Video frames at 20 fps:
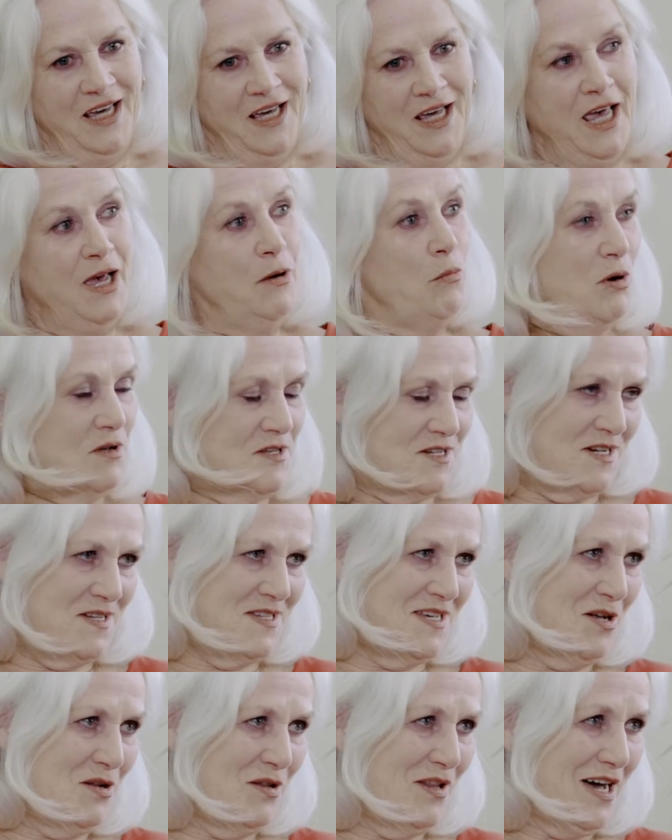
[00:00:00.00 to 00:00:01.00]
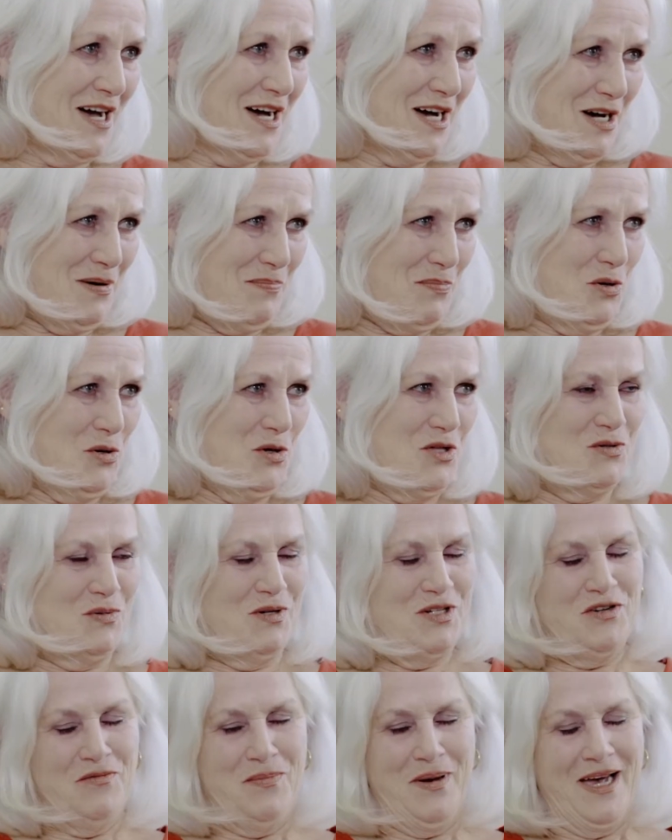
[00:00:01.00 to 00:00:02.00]
He wants to sell the harpoons,
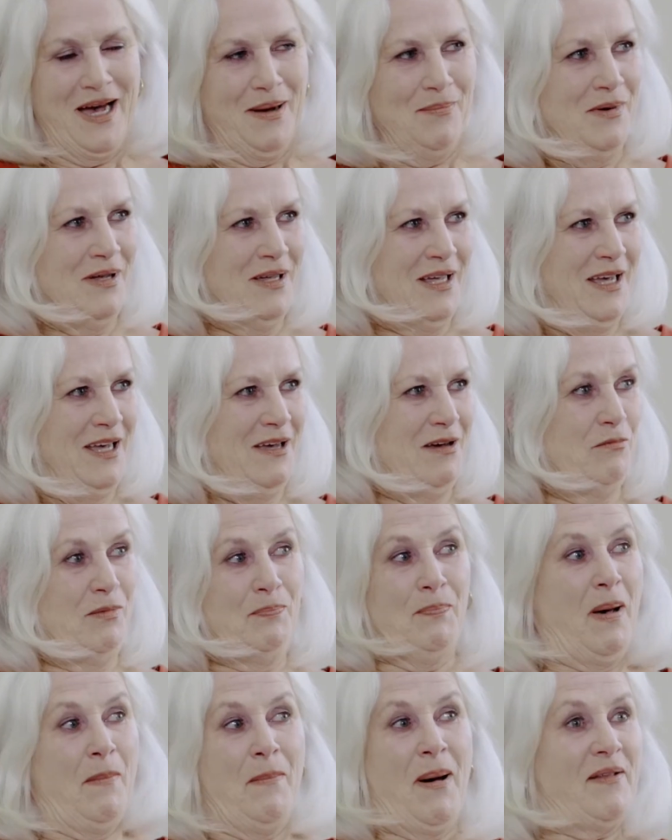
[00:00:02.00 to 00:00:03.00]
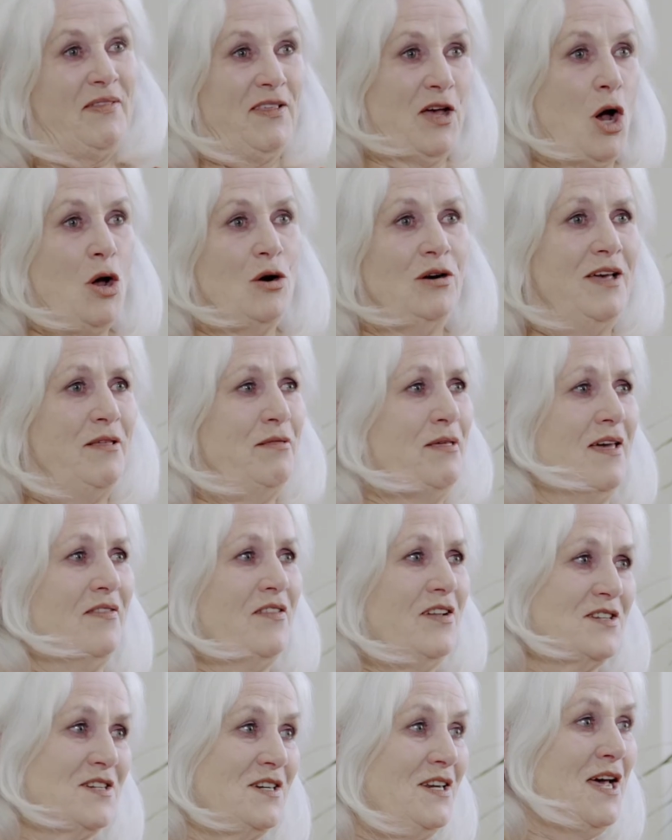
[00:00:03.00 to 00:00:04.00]
which have become about the only thing
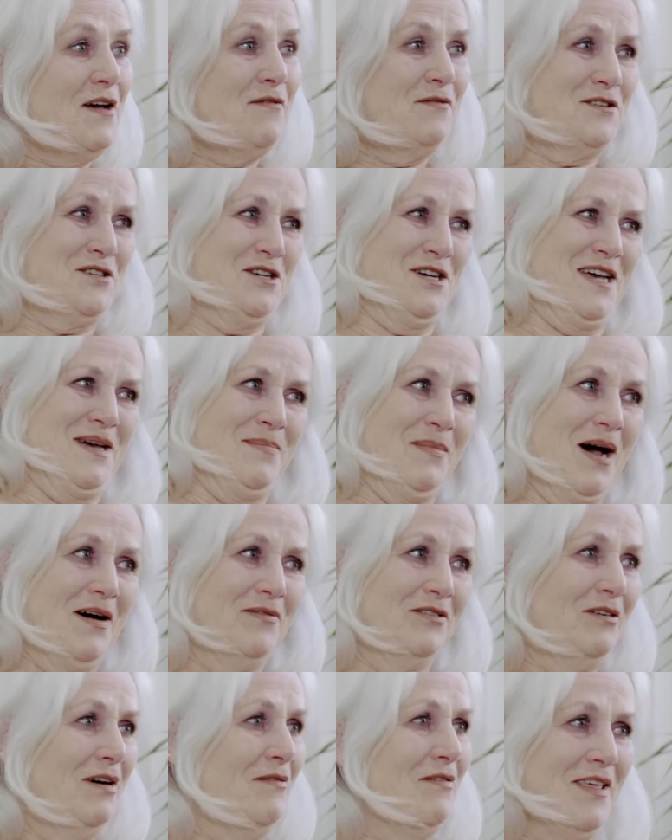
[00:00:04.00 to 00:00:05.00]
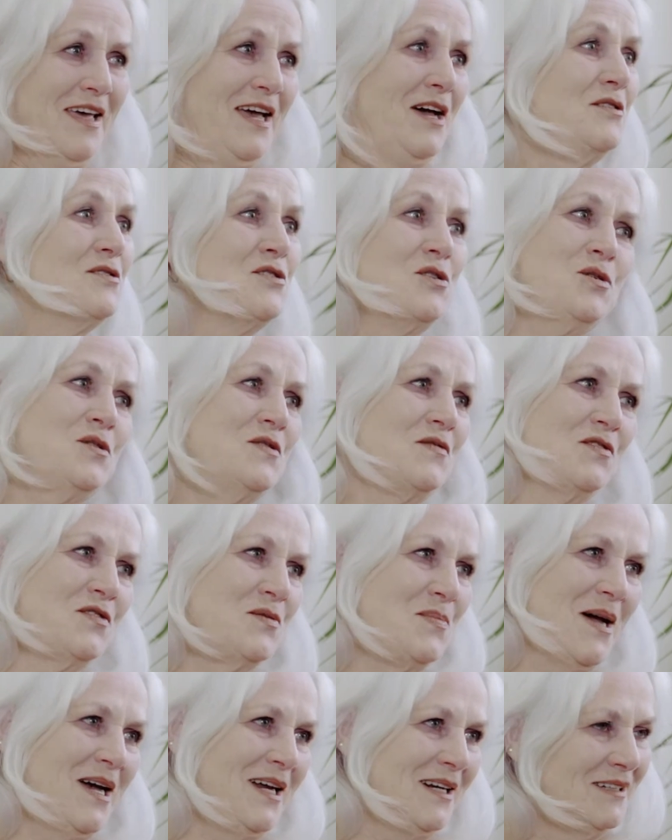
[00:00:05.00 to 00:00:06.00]
that's left to him after everything else
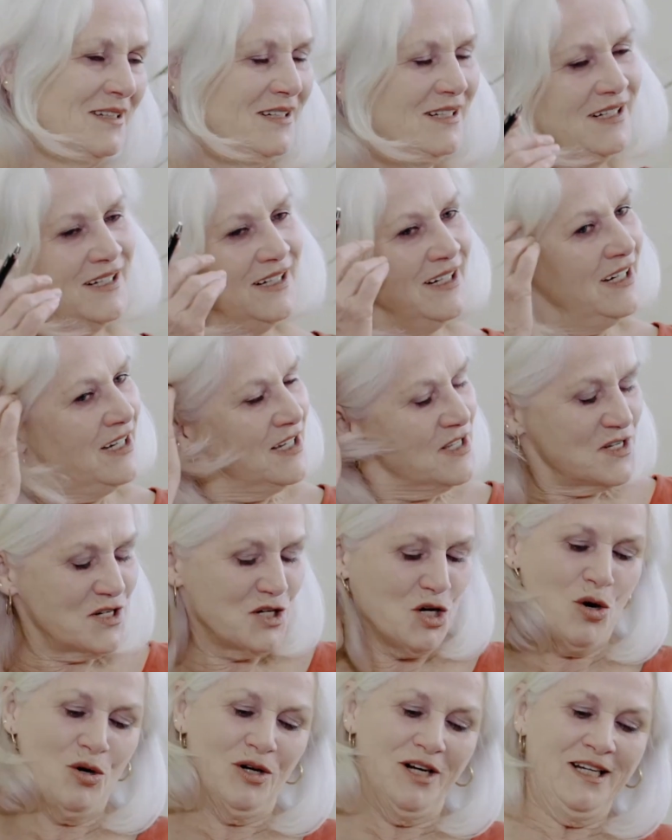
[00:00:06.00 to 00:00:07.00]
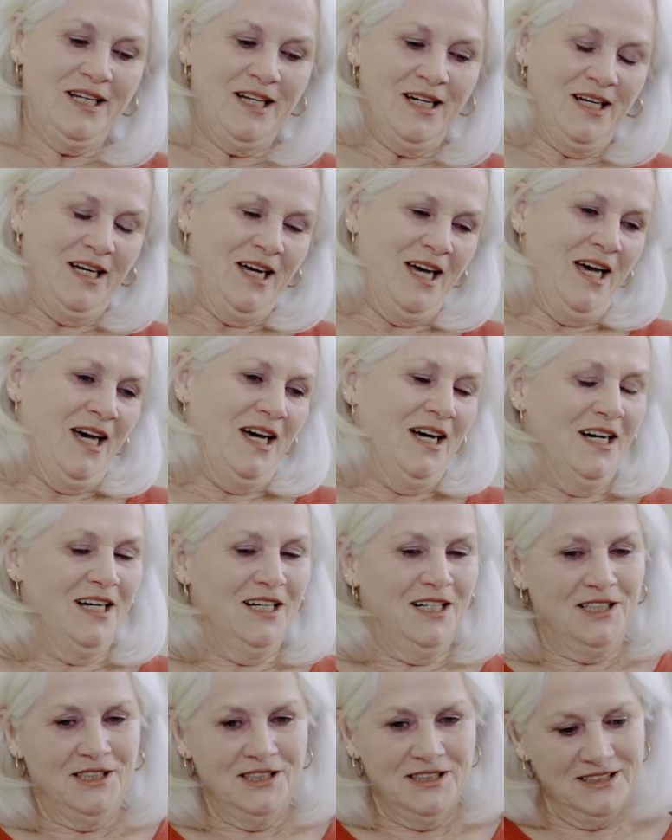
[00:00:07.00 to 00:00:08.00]
useful's been stolen.
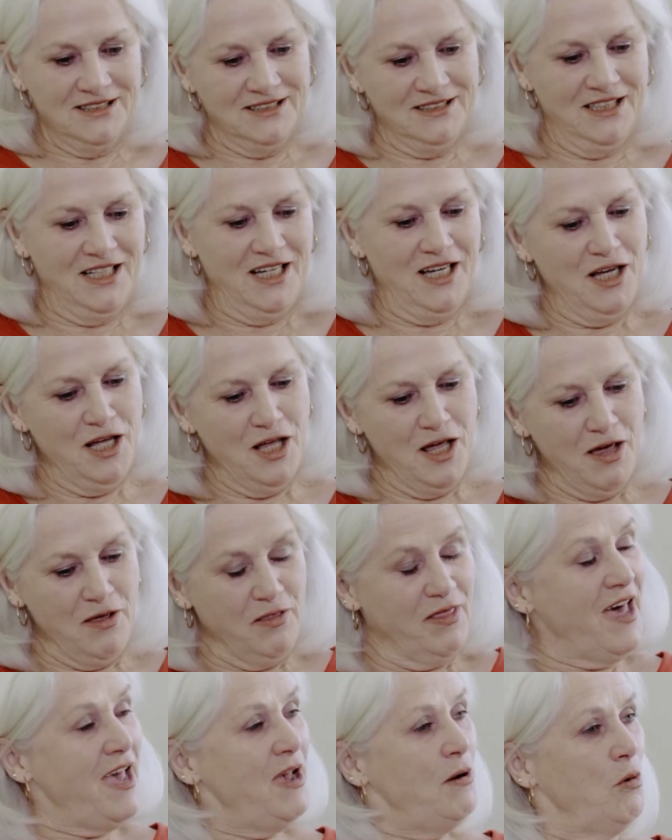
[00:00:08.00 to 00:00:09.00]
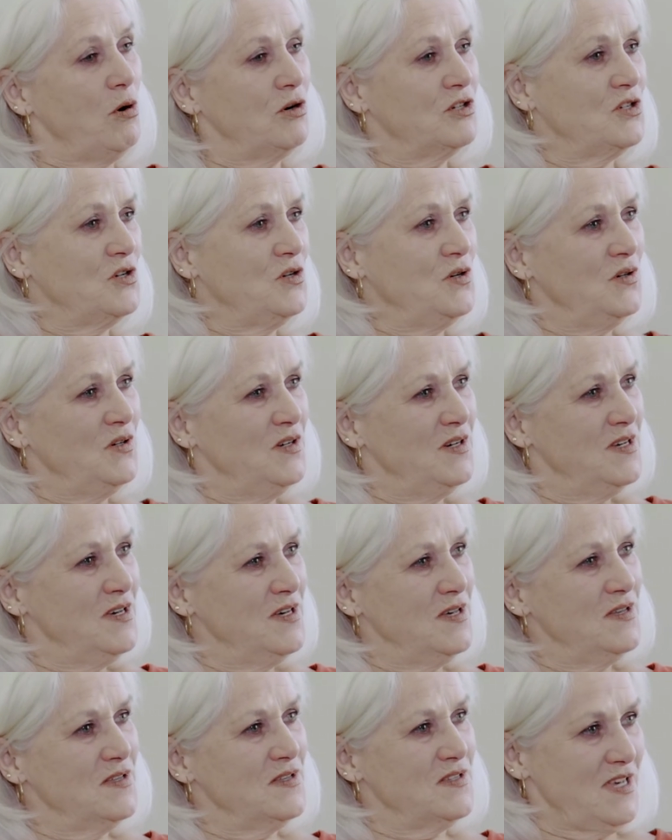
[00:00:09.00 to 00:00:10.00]
They want to
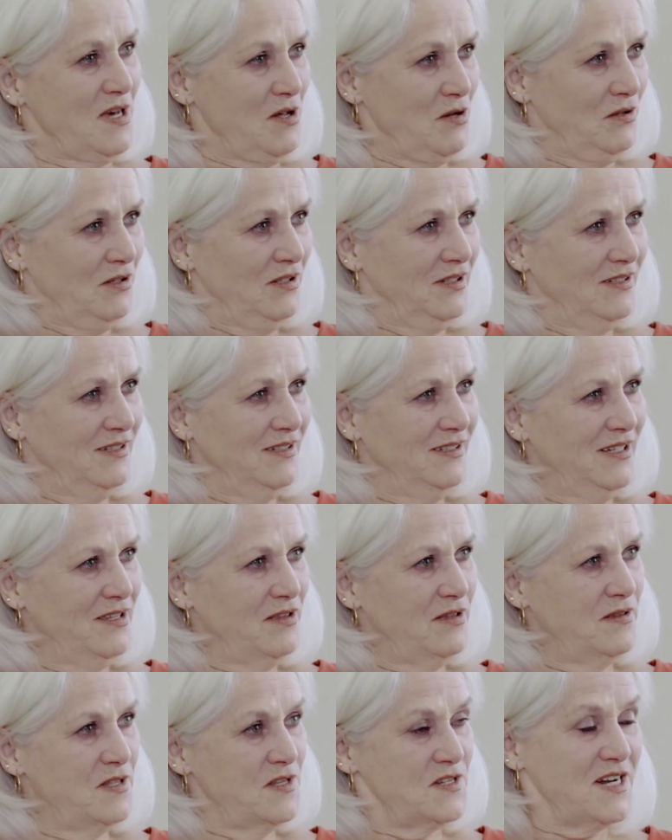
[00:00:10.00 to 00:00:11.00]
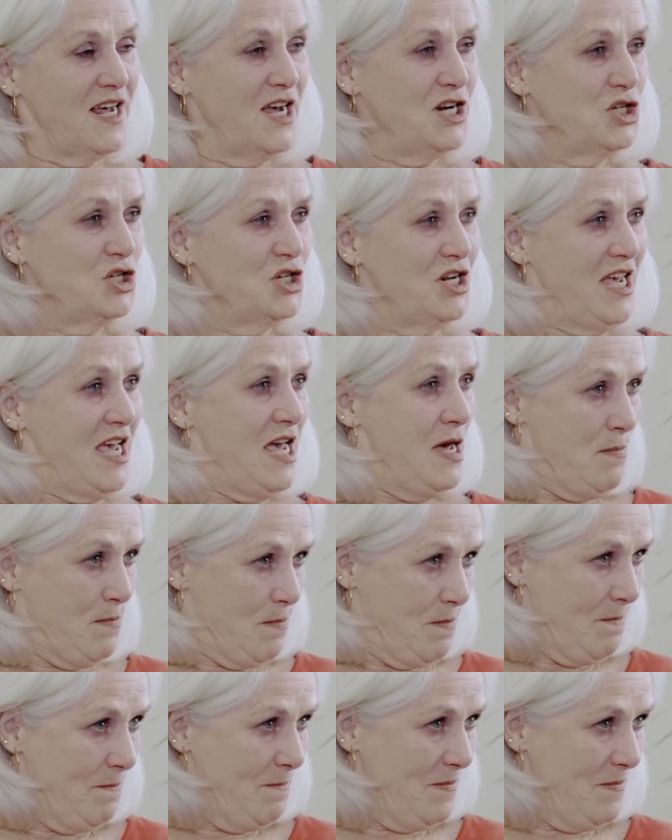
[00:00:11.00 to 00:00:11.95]
sell the station to him.